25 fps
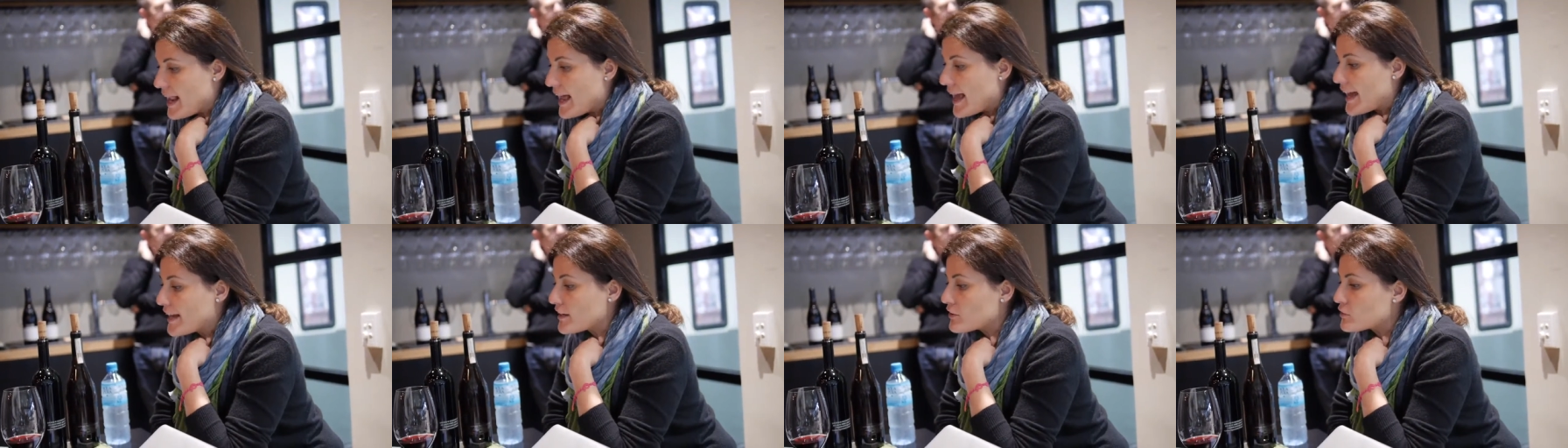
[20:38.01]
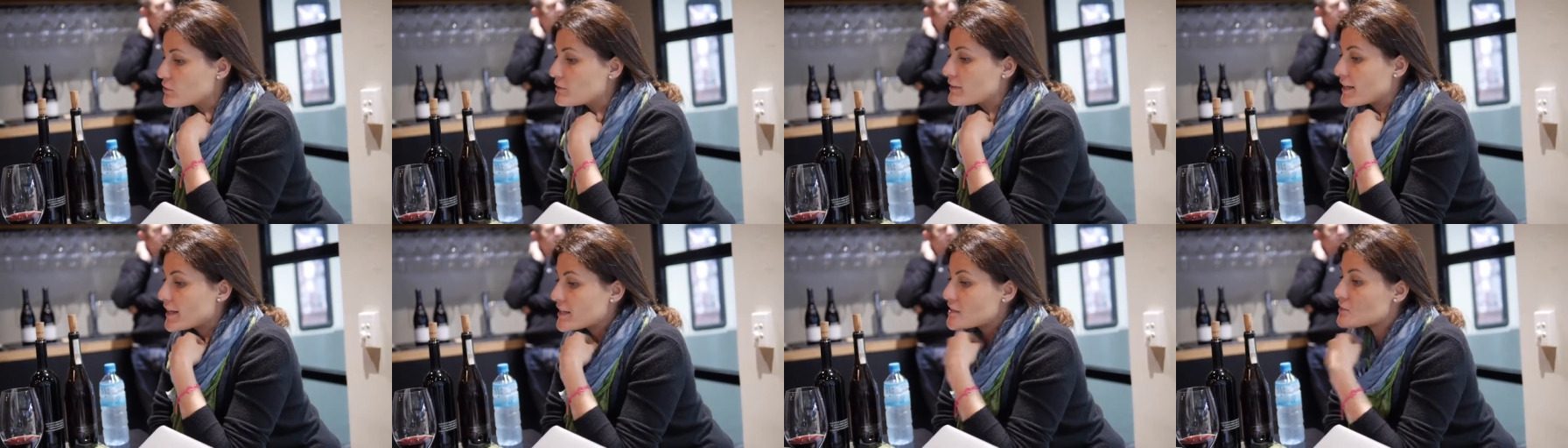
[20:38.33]
And
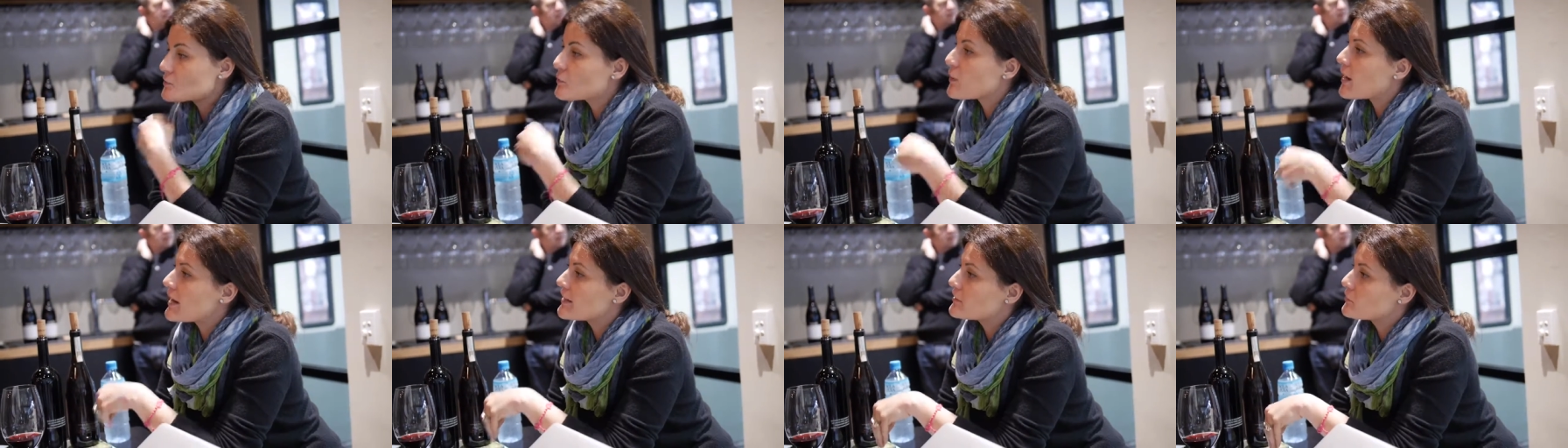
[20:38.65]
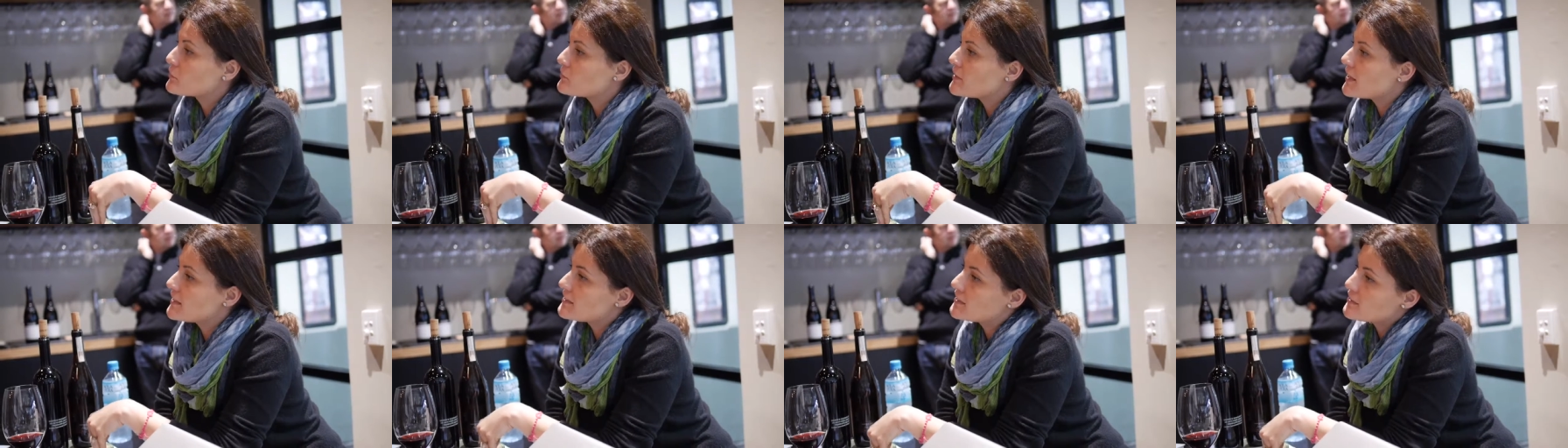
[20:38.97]
that's why
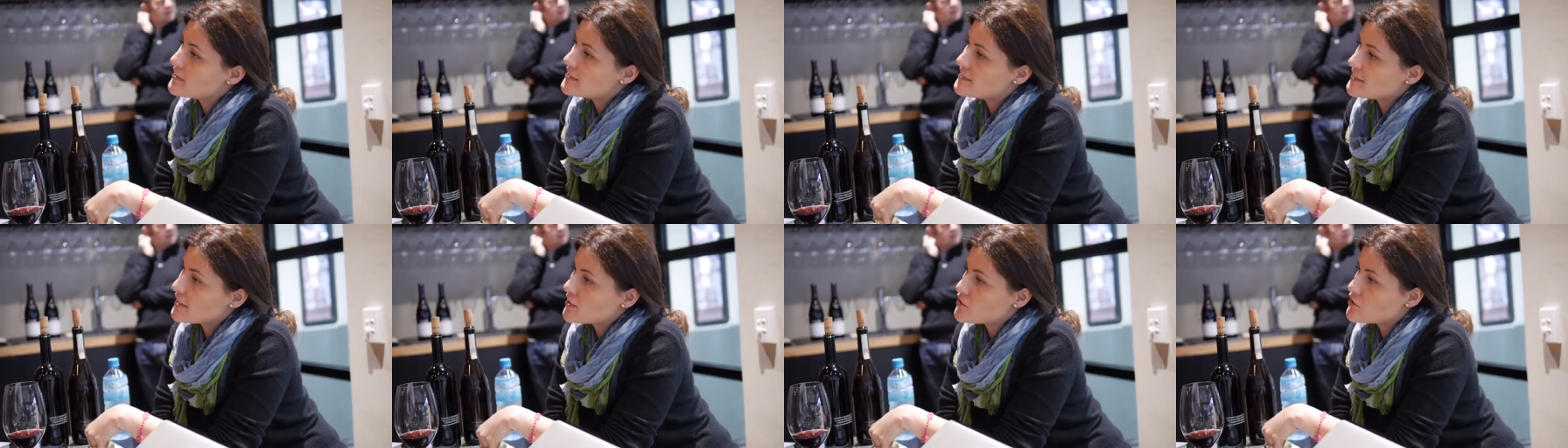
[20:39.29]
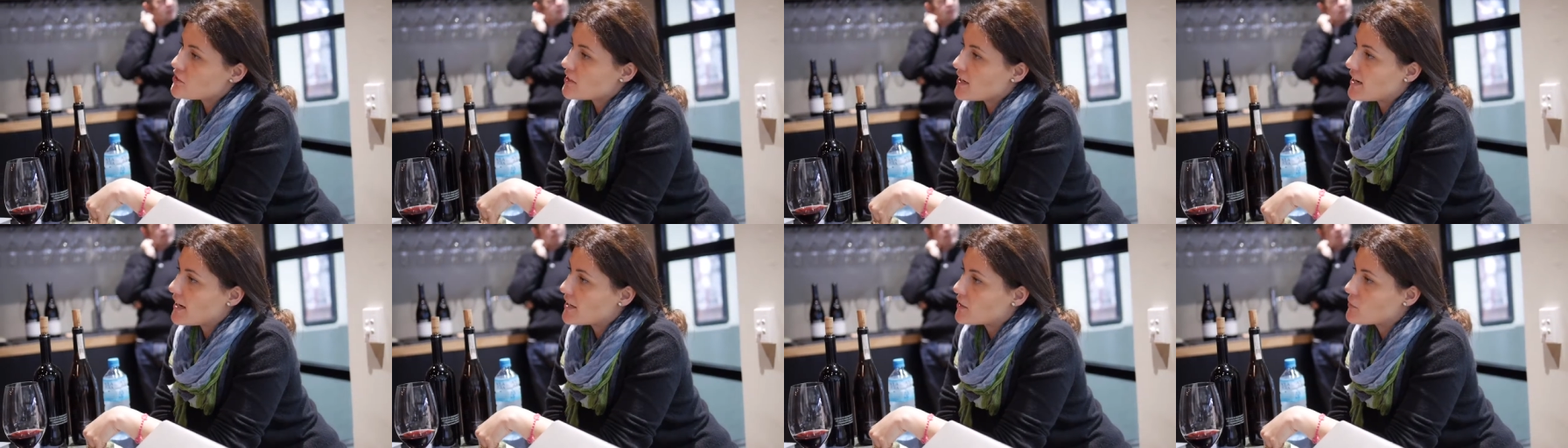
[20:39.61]
today there is
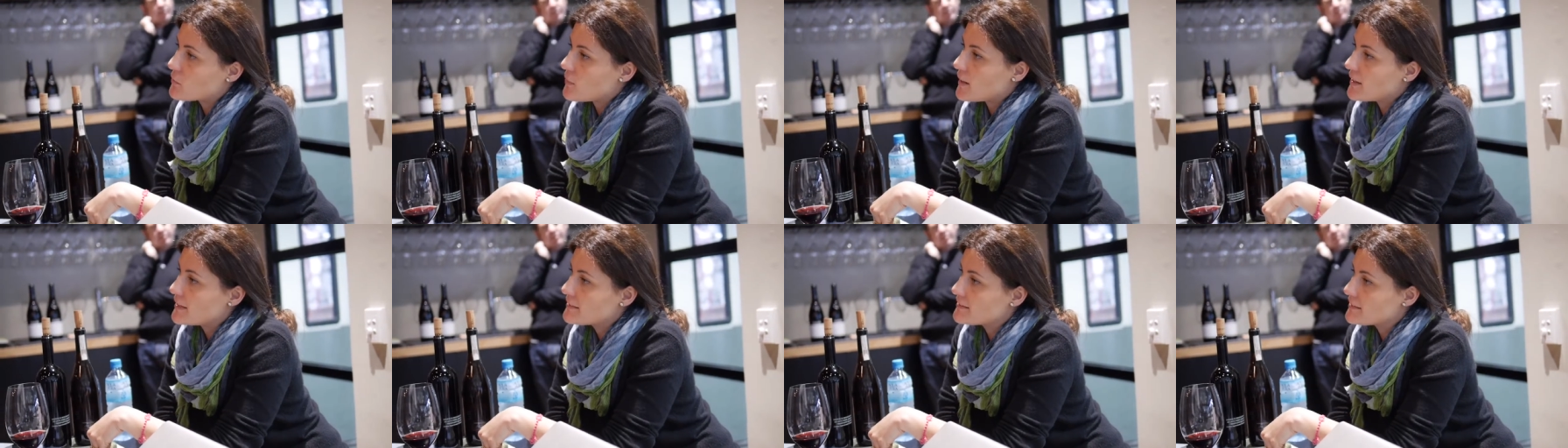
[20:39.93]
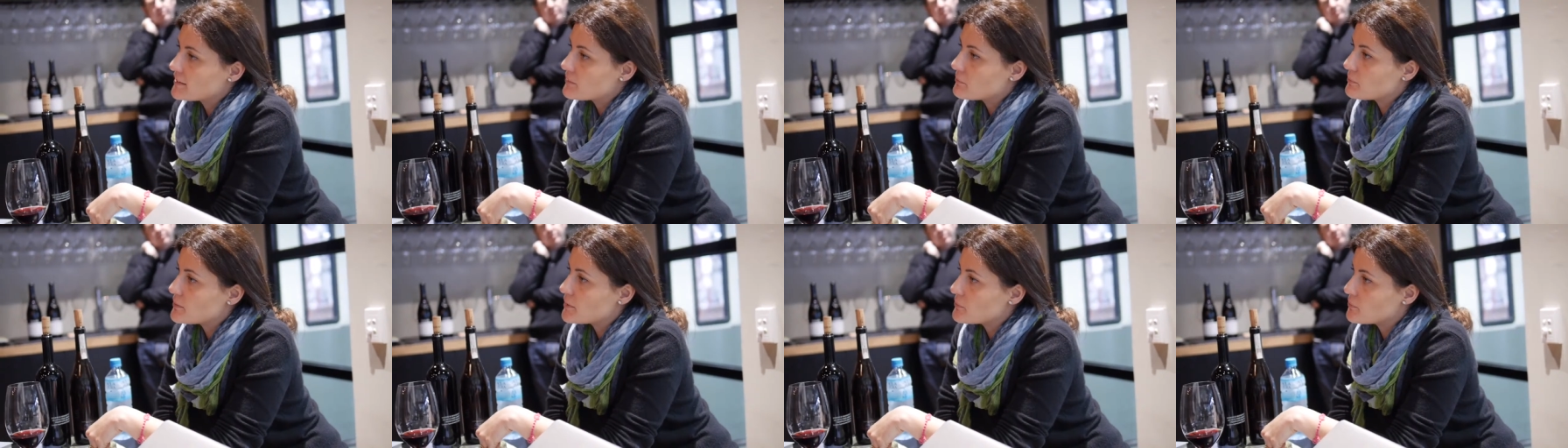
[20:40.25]
such a high
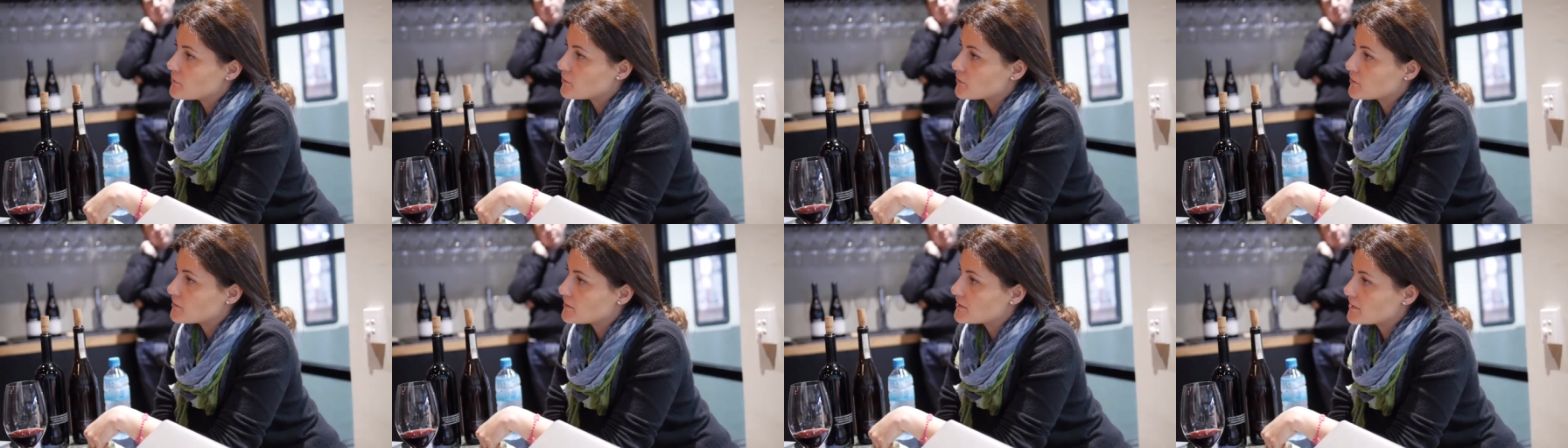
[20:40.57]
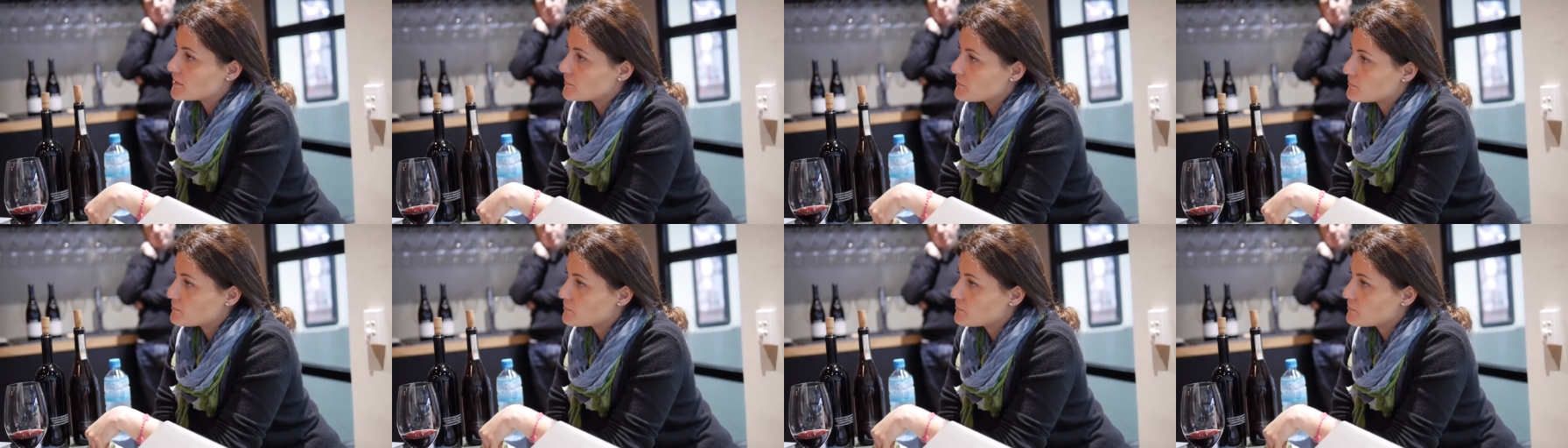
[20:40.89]
quality in Piedmont,